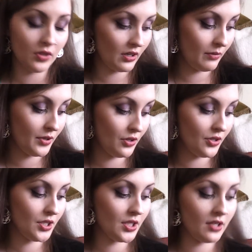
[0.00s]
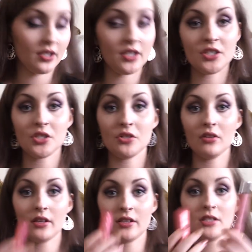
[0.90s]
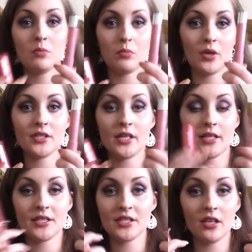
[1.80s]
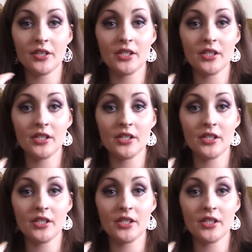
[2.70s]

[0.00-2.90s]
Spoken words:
Like, I've been using these two, like this one day and this the other day,